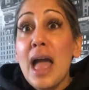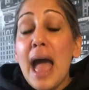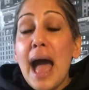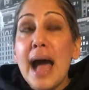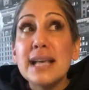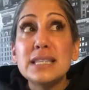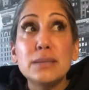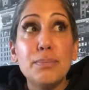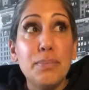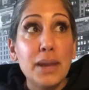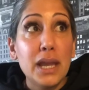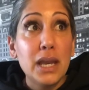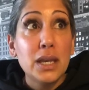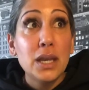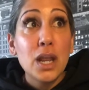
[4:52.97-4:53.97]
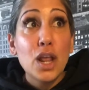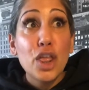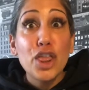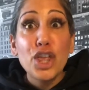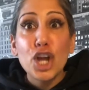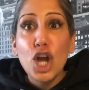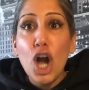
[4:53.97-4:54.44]
has been
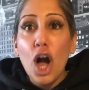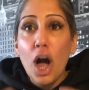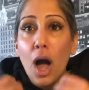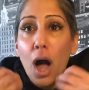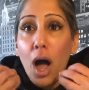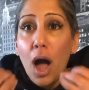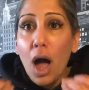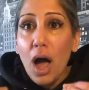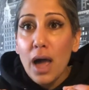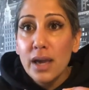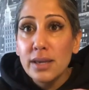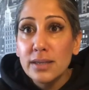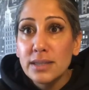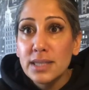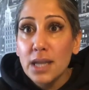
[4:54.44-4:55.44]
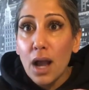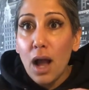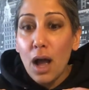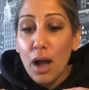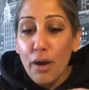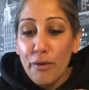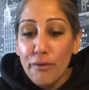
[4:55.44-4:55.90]
the cause
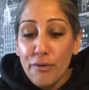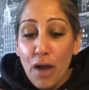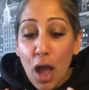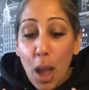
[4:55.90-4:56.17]
of